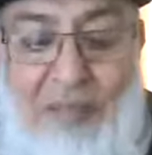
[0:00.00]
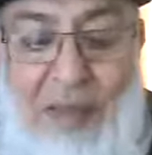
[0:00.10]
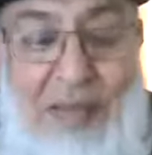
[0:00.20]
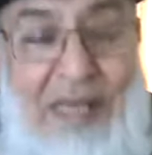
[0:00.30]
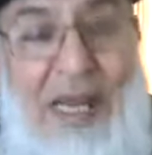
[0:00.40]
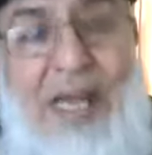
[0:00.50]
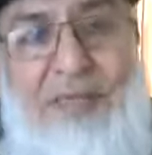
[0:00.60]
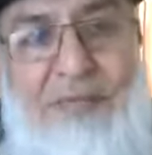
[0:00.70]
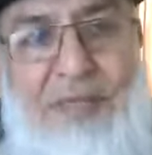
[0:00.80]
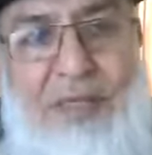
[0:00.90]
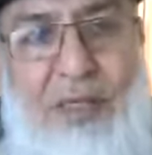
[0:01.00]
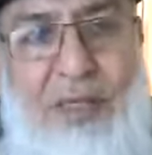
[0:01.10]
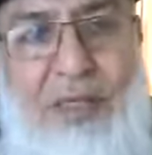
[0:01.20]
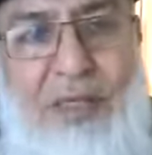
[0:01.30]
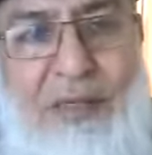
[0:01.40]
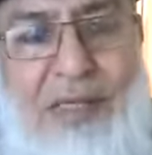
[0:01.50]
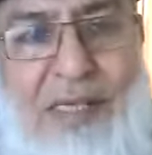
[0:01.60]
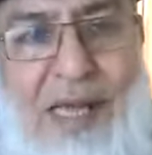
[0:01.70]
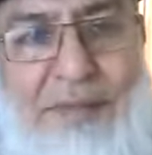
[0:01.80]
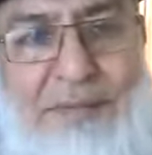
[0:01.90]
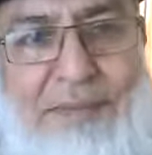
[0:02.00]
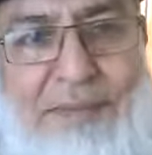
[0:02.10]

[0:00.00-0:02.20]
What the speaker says: bagasse of the sugar cane.